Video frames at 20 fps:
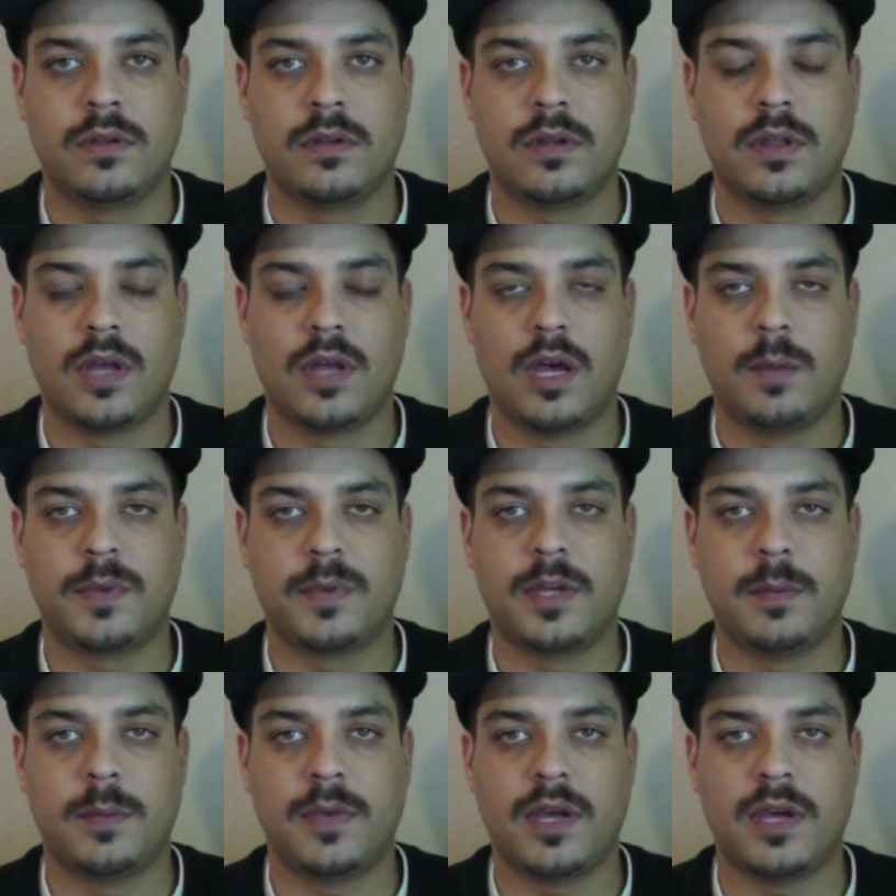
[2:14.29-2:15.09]
Now, the
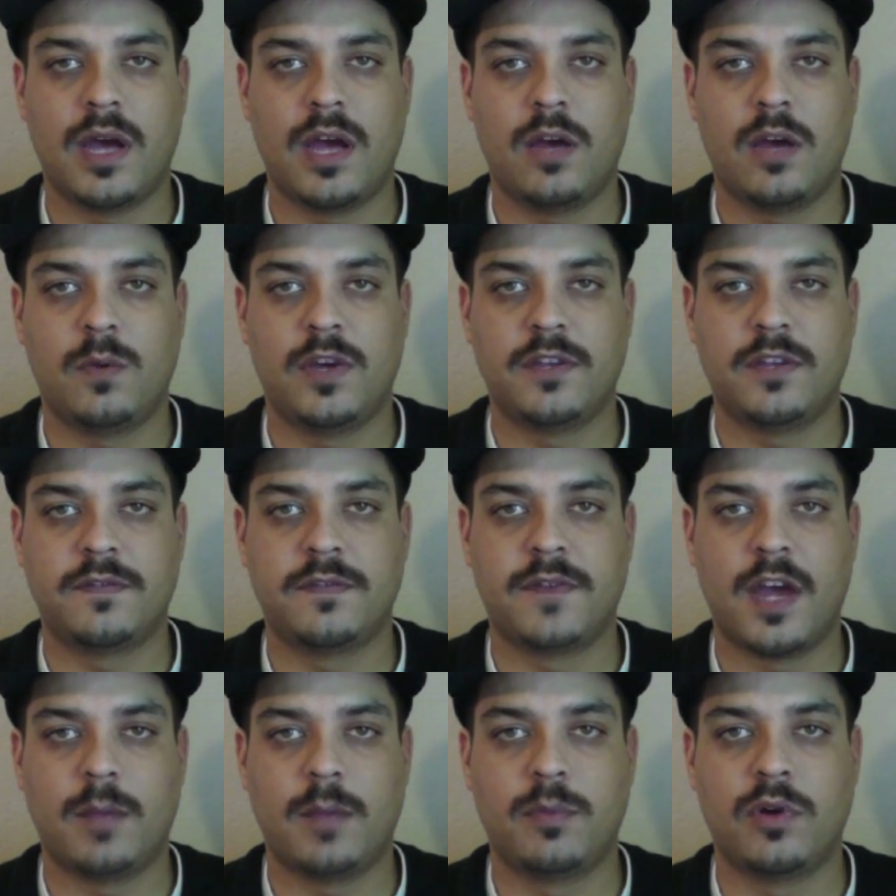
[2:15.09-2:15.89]
upcoming iOS
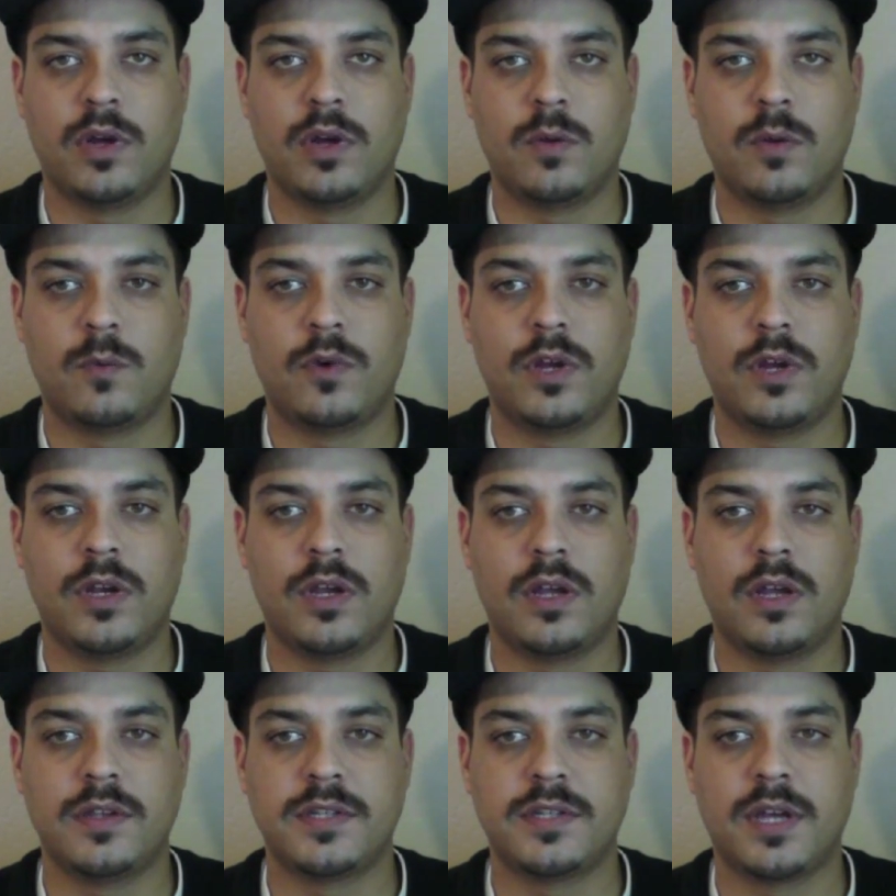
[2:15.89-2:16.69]

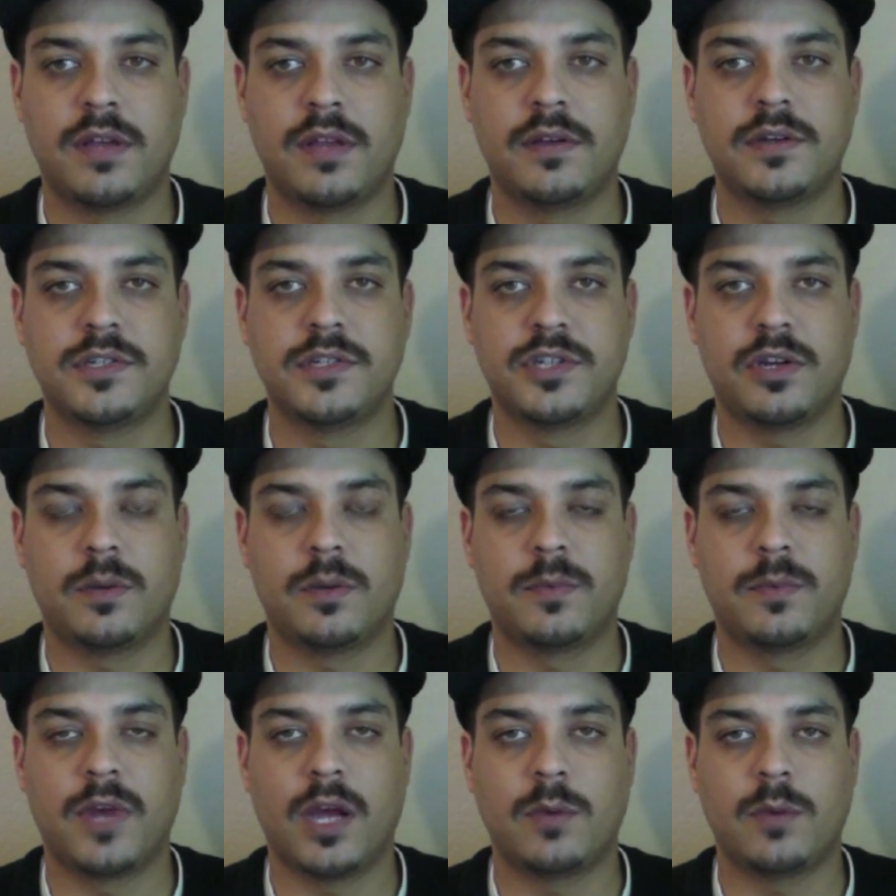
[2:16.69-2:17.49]
5.1 untethered
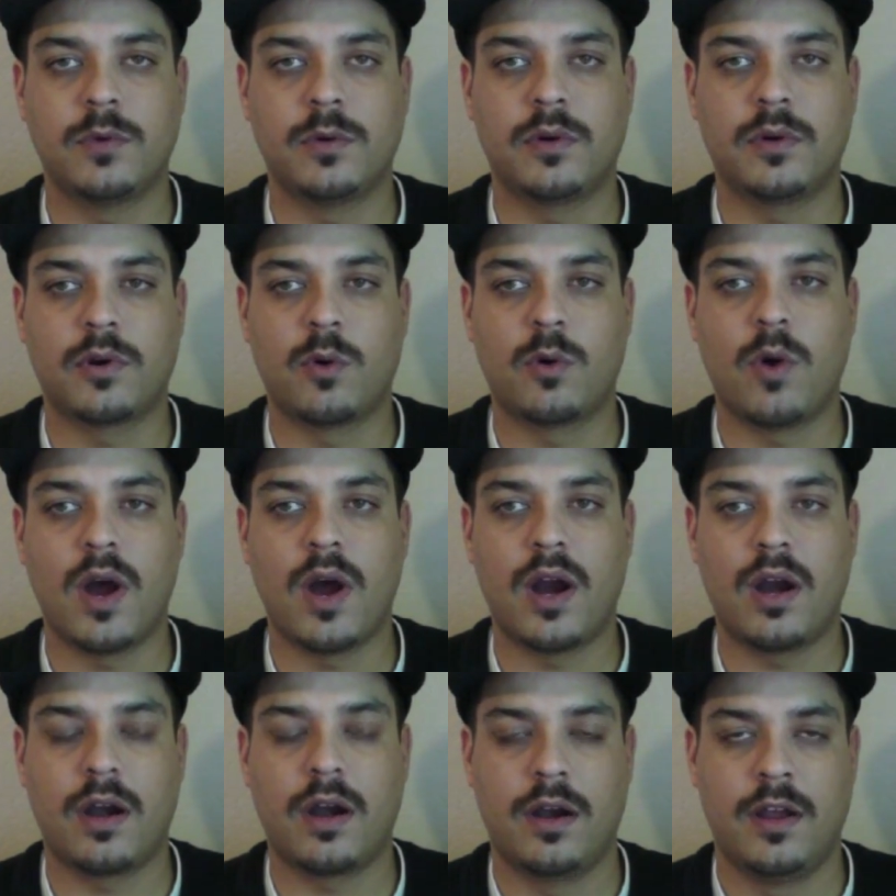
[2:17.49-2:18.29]
jailbreak will
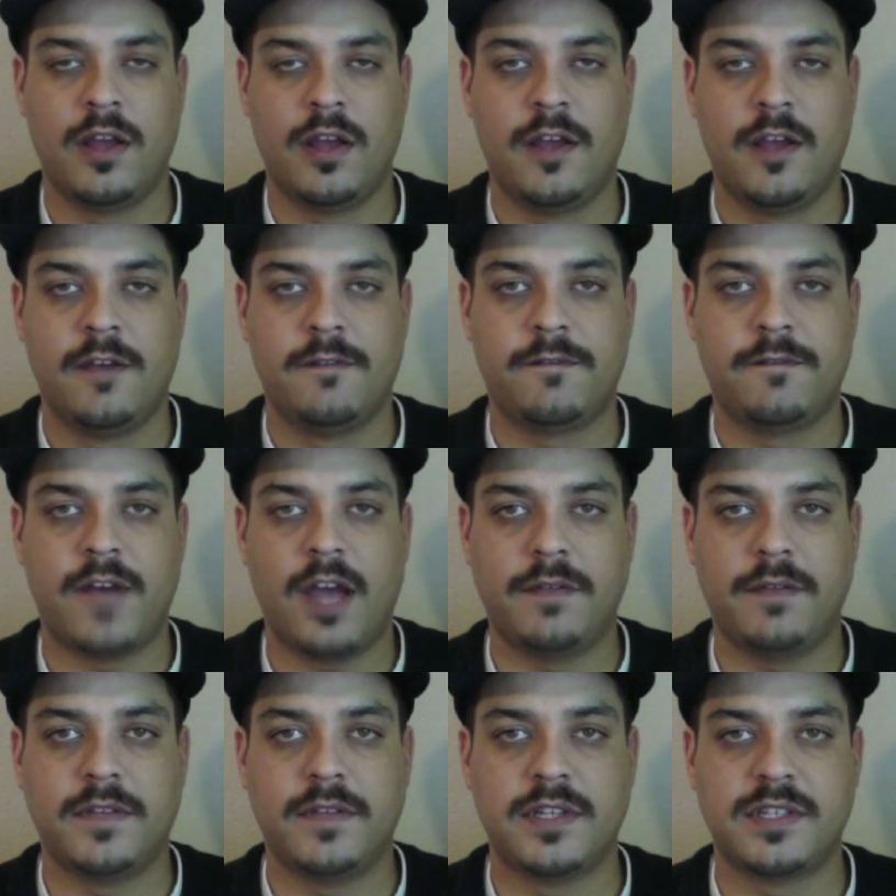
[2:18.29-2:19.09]
require
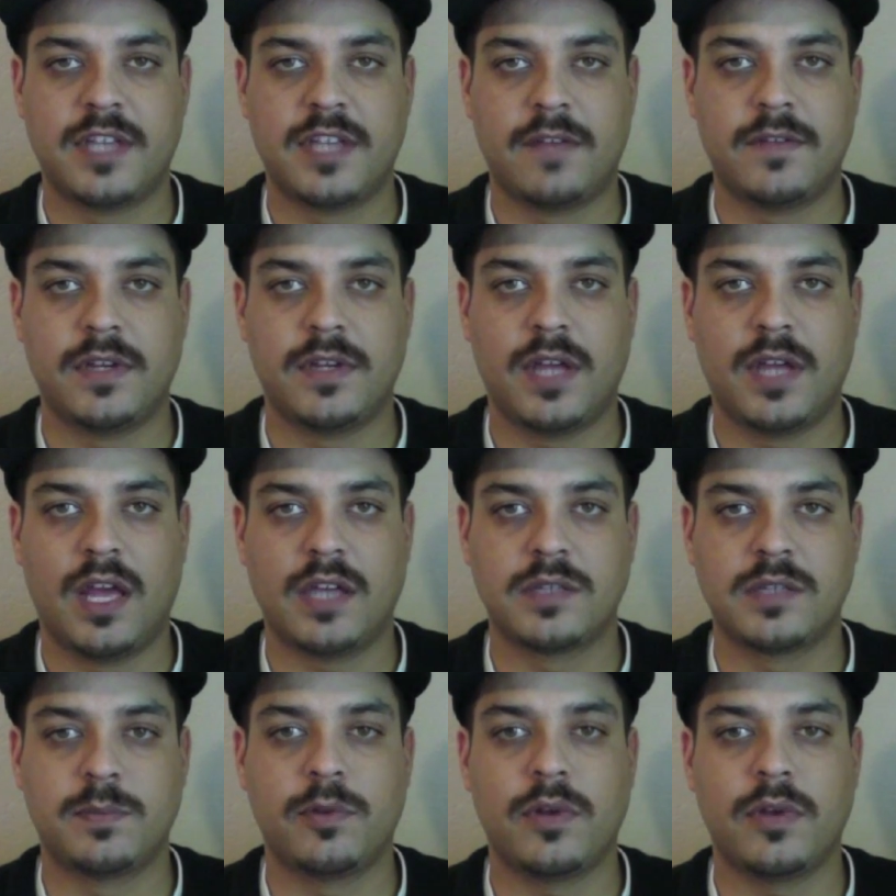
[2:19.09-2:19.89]
5 to 7
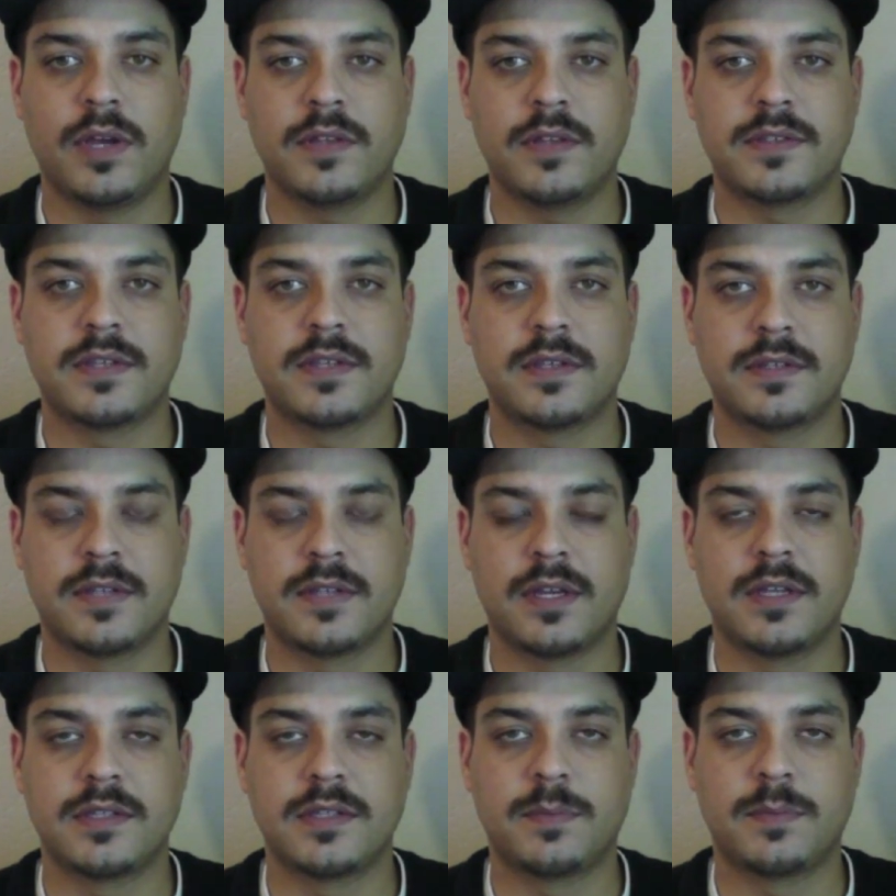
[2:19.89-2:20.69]
exploits,
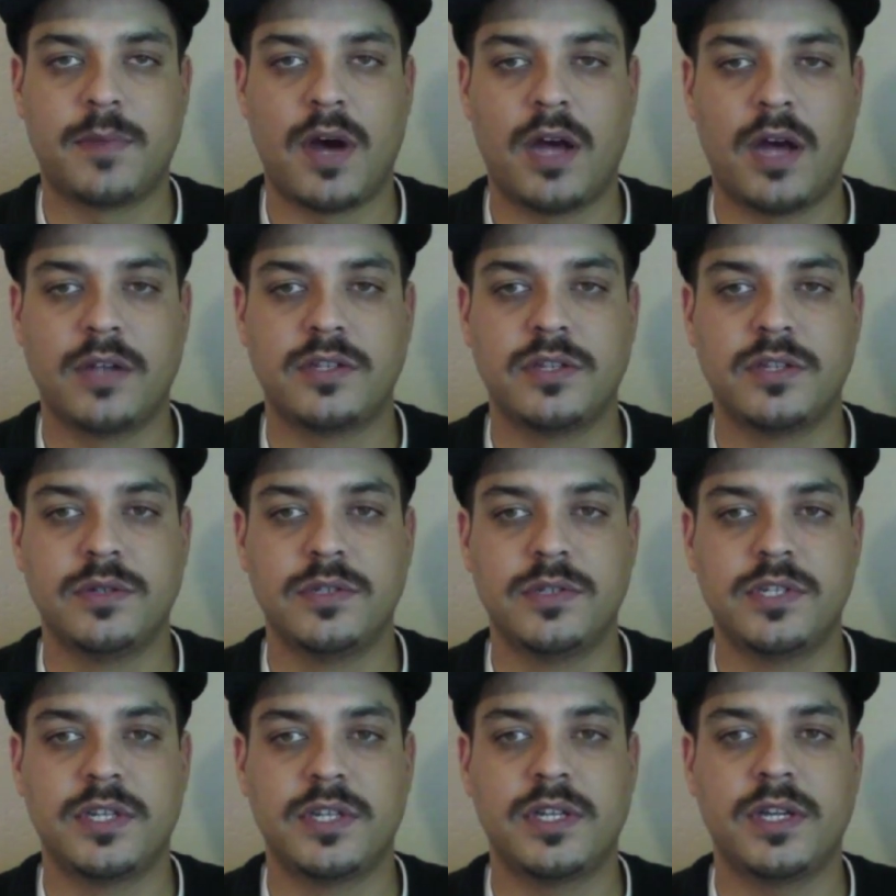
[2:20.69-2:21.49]
says
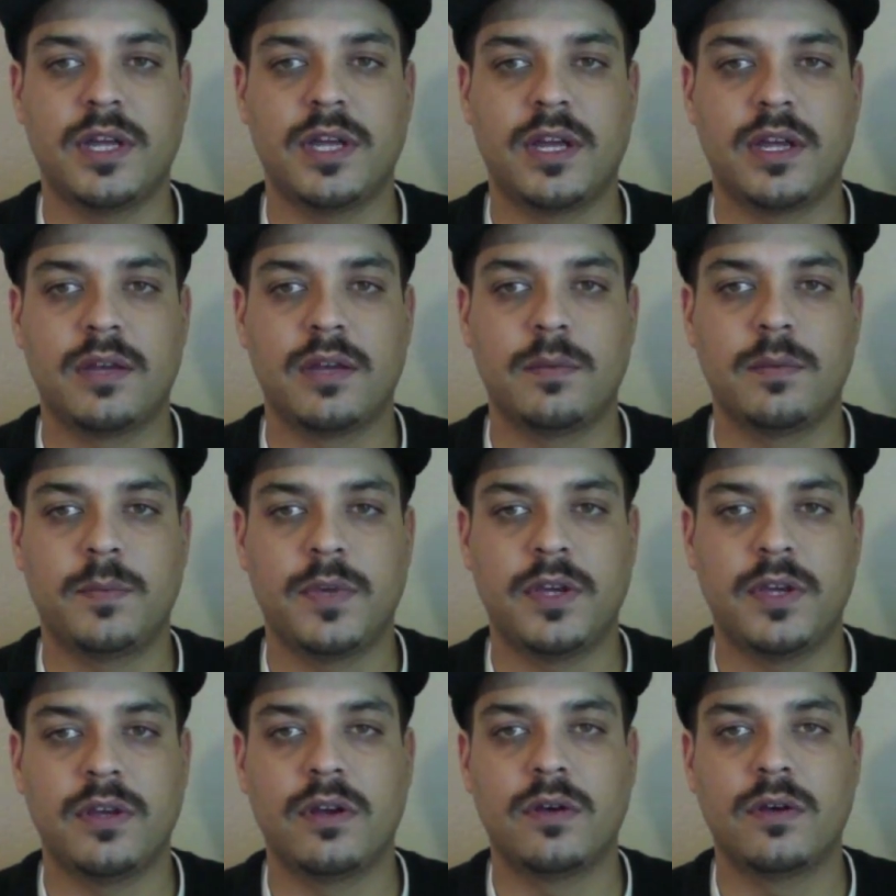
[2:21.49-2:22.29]
Pod2G and
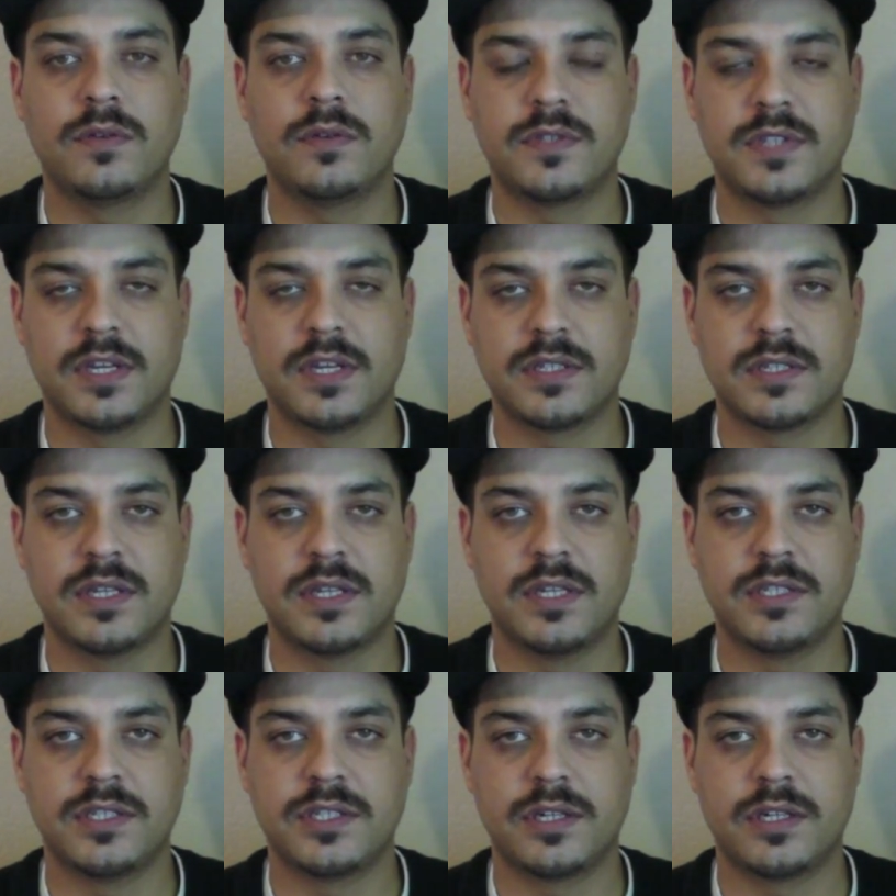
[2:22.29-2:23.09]

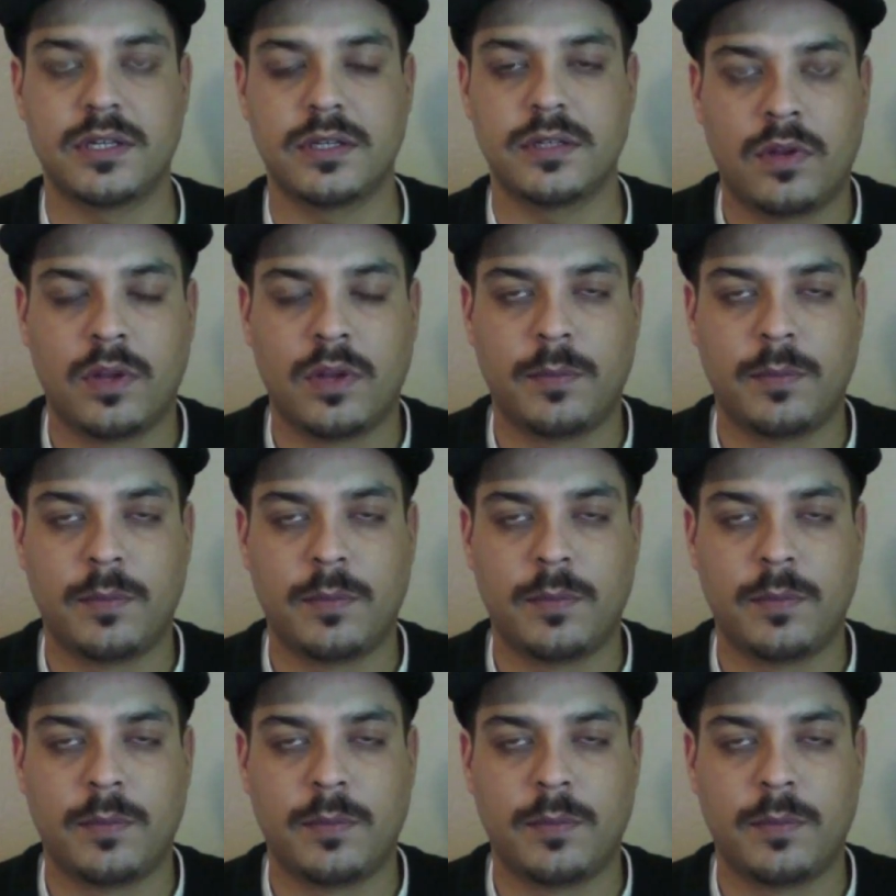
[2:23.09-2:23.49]
p0sixninja.